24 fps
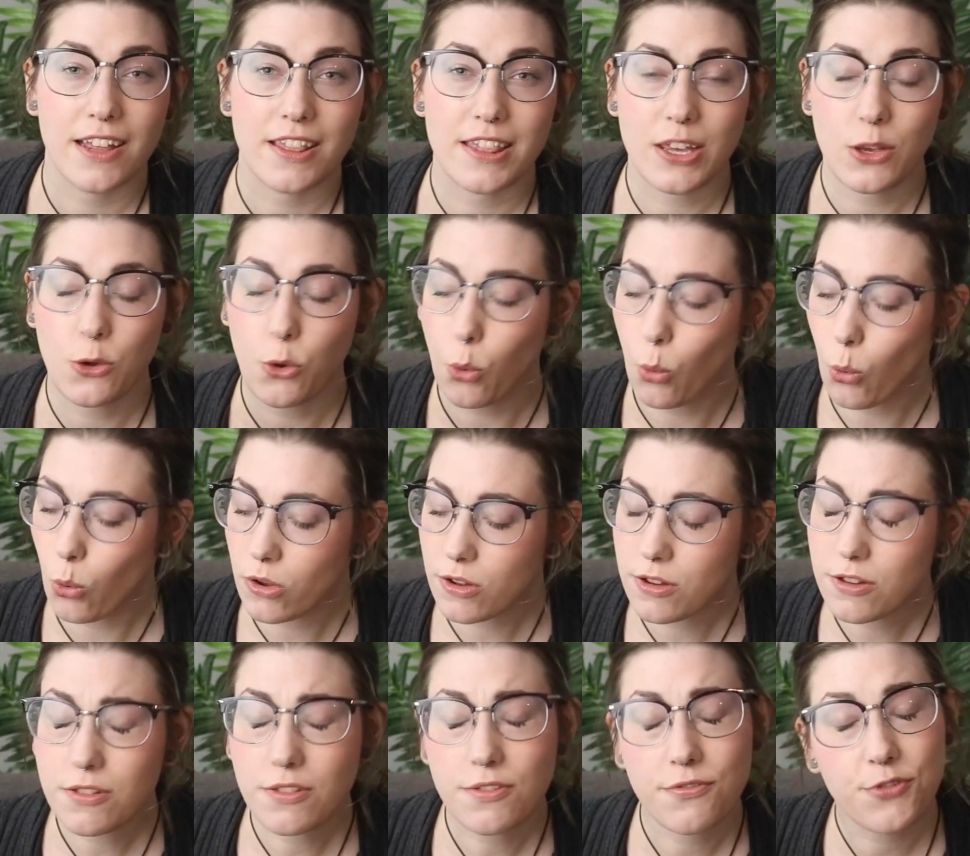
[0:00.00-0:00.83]
The
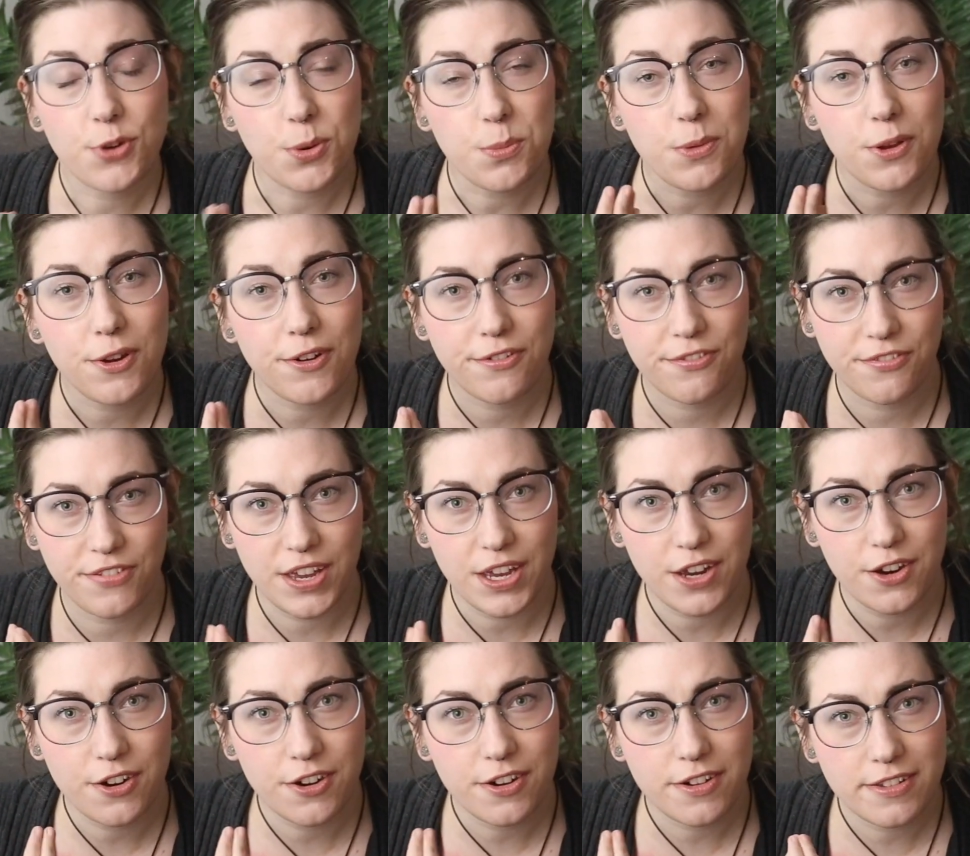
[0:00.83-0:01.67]
oils from your
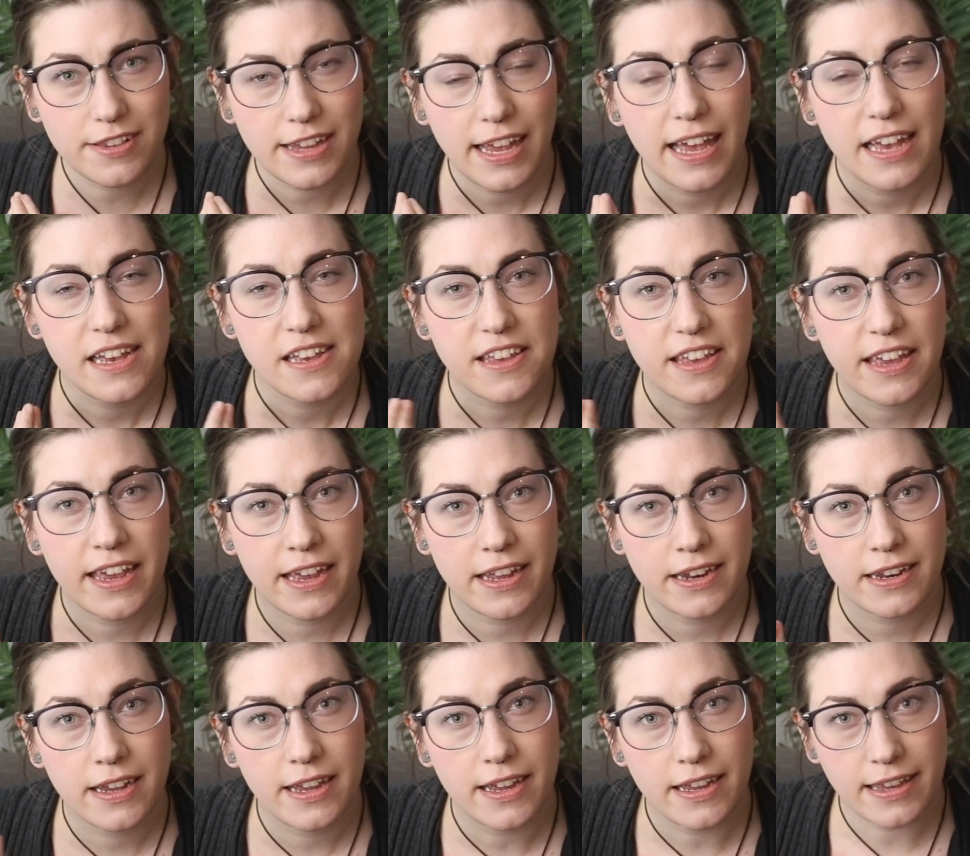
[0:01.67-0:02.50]
fingers
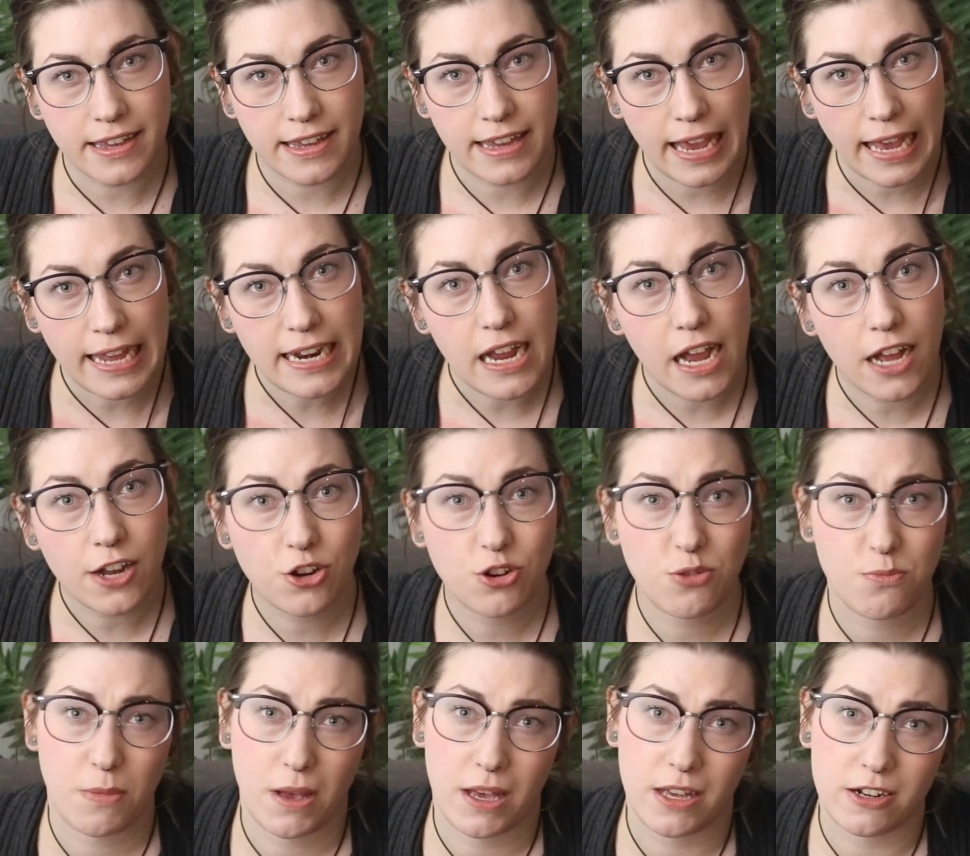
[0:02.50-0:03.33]
can get on
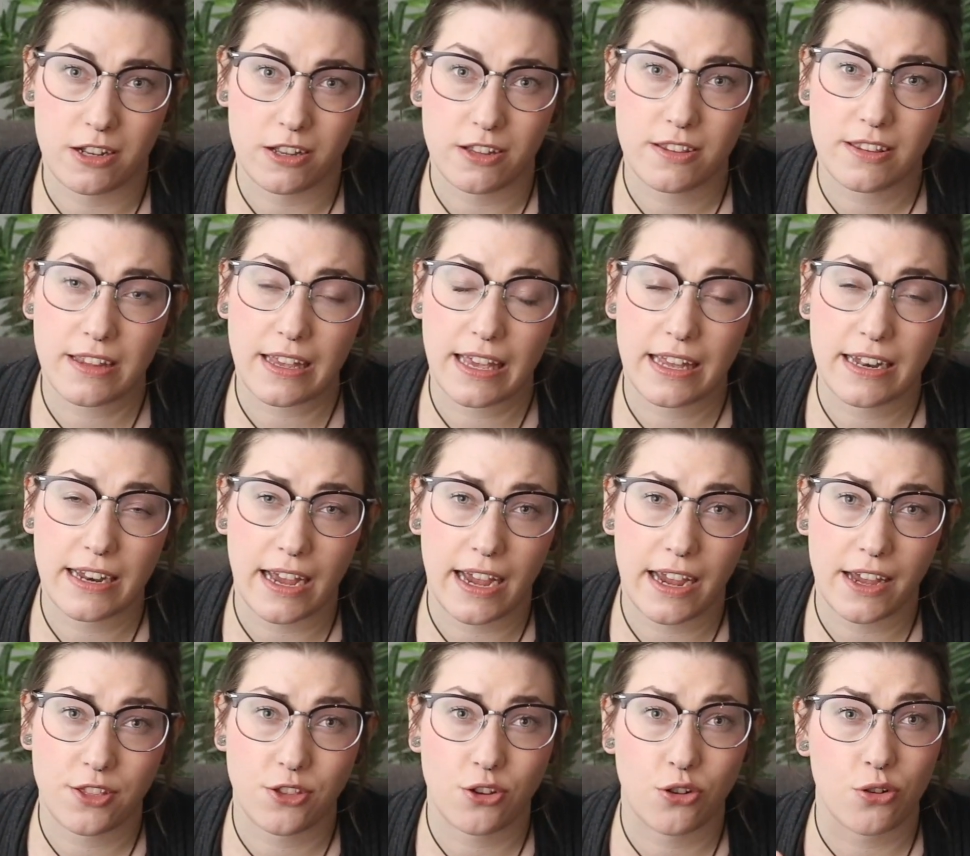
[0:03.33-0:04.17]
your models and
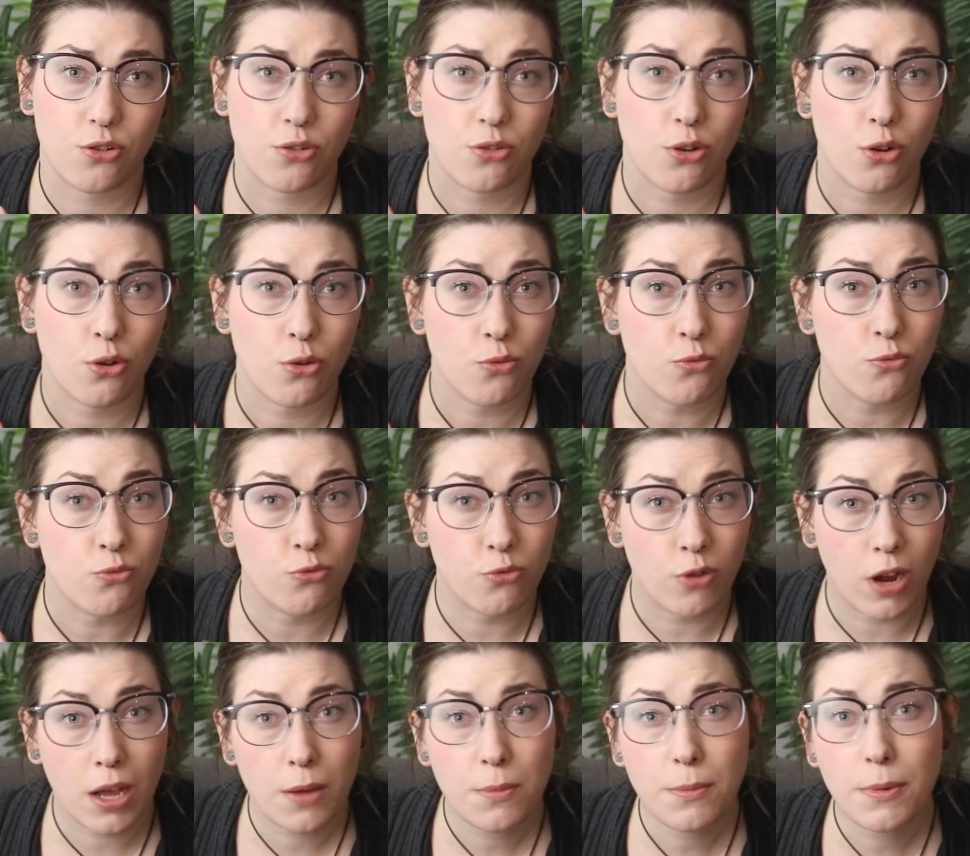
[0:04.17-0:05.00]
either
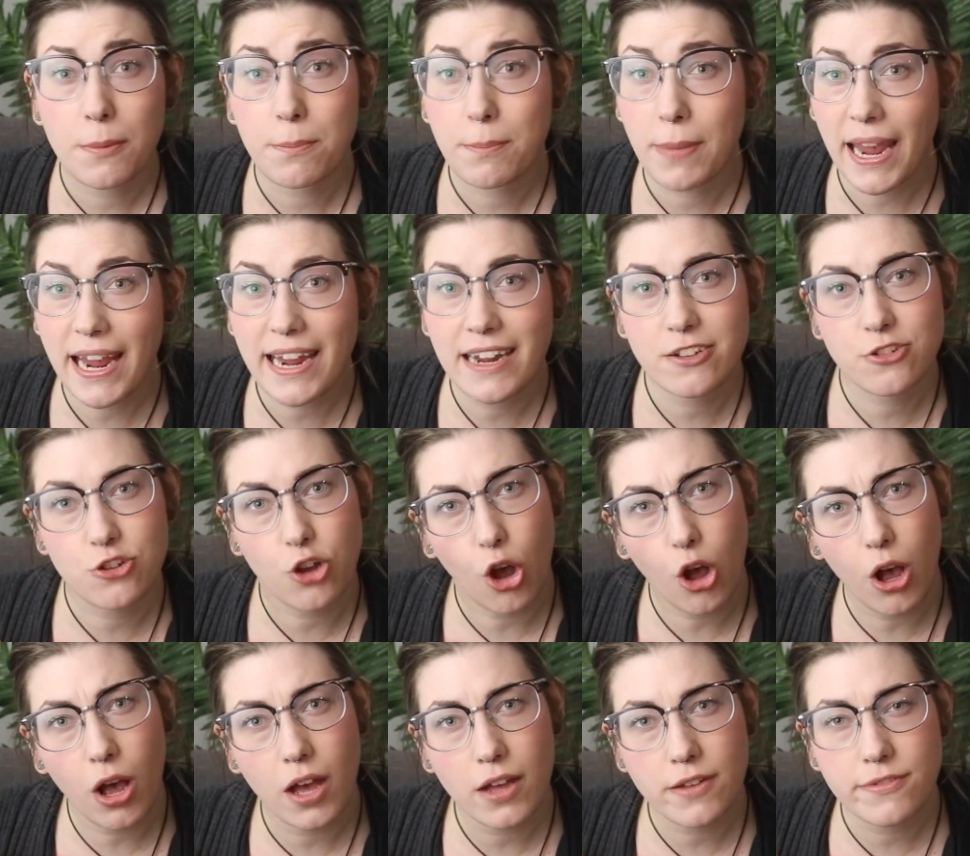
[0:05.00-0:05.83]
rub paint
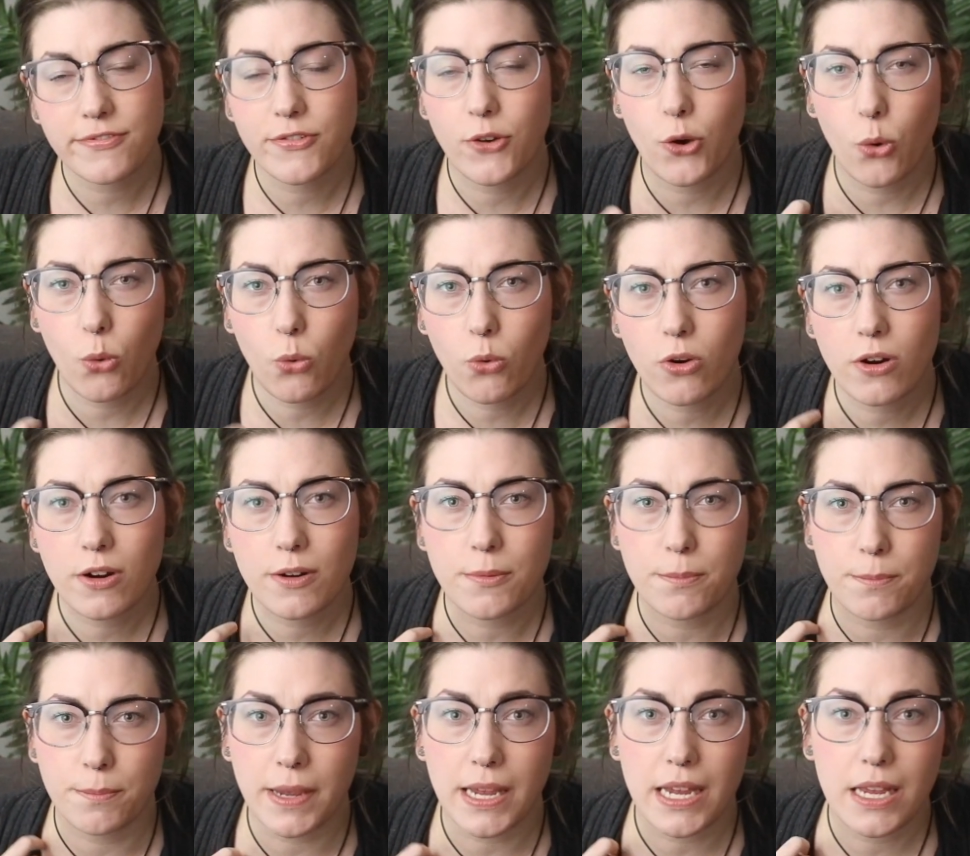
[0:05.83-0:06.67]
off
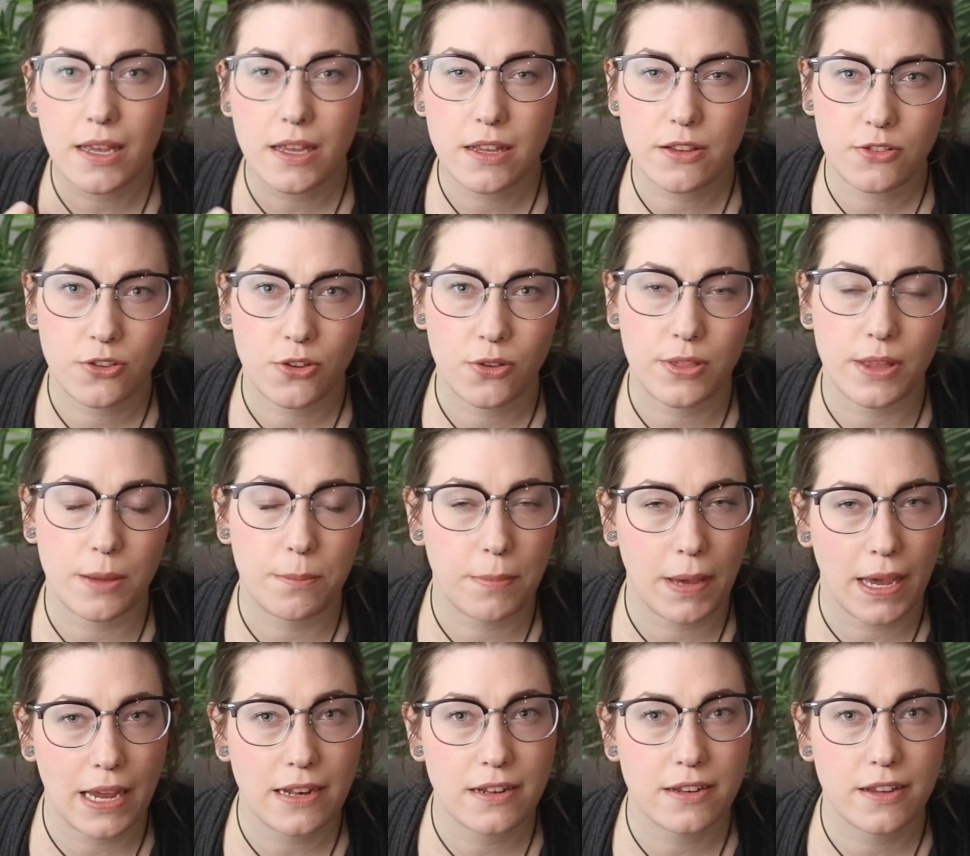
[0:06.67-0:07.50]
or make it so
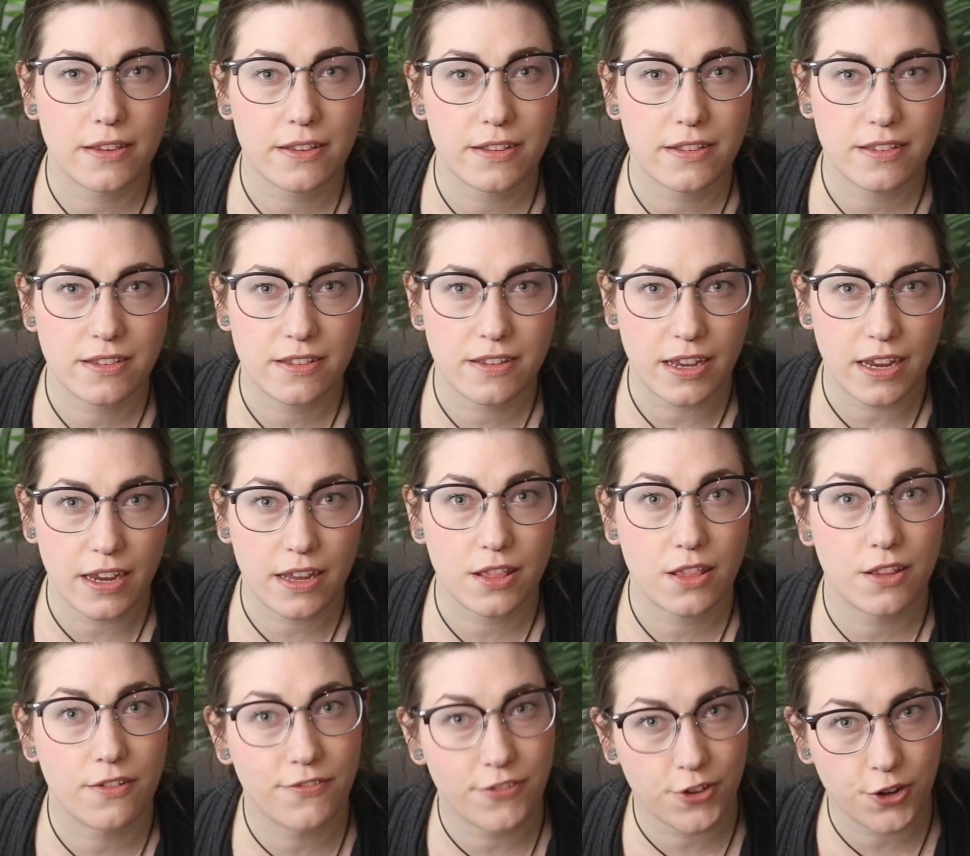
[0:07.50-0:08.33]
that paint doesn't stick
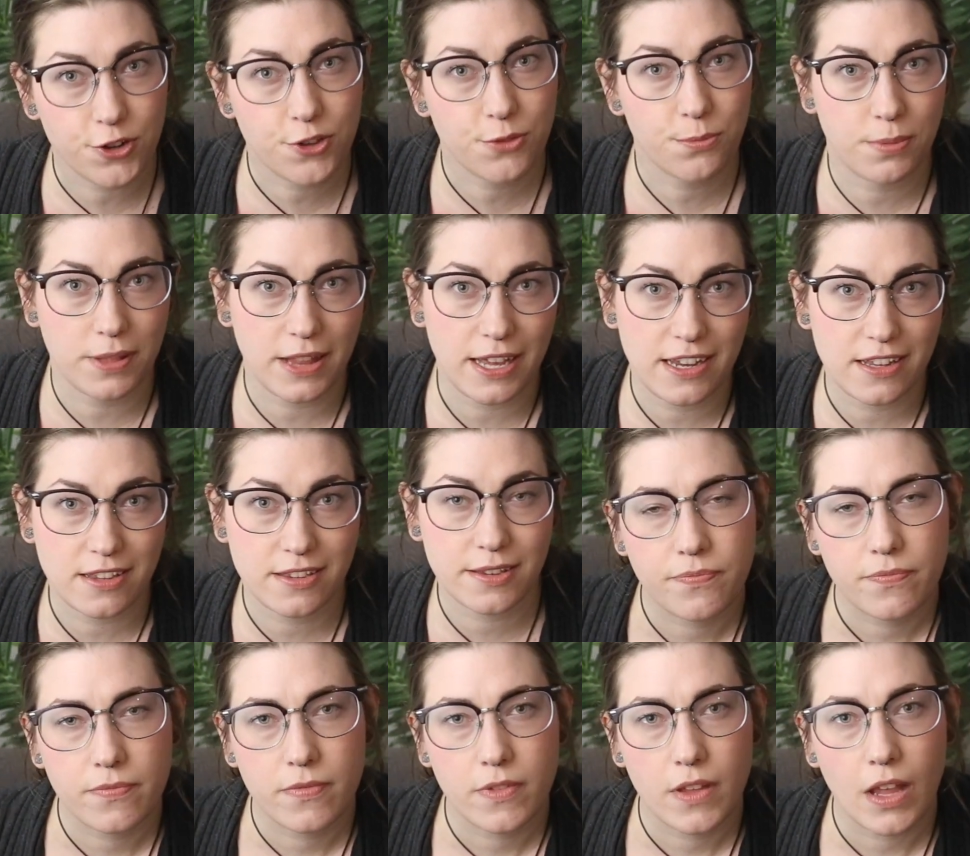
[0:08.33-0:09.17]
in the first place.